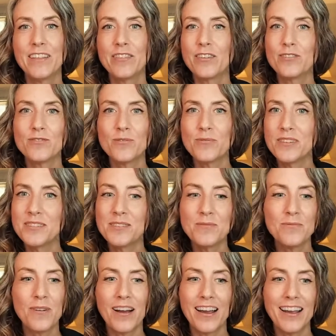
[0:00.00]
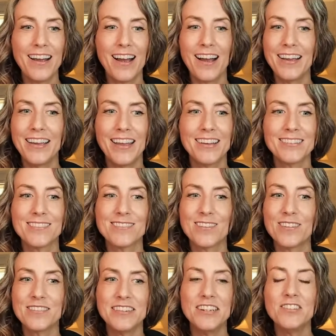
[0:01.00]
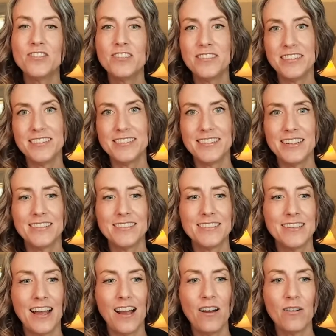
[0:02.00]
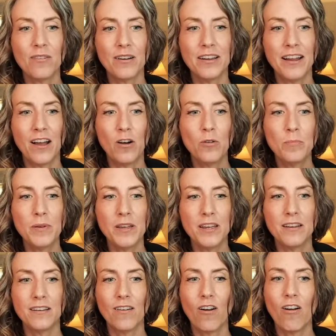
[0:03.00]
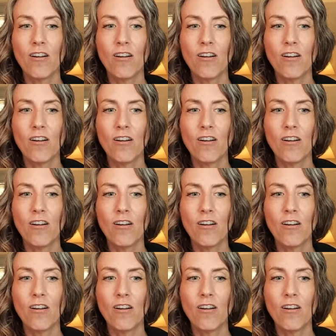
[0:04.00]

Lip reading: there's no reason why I can't start teaching these things now and helping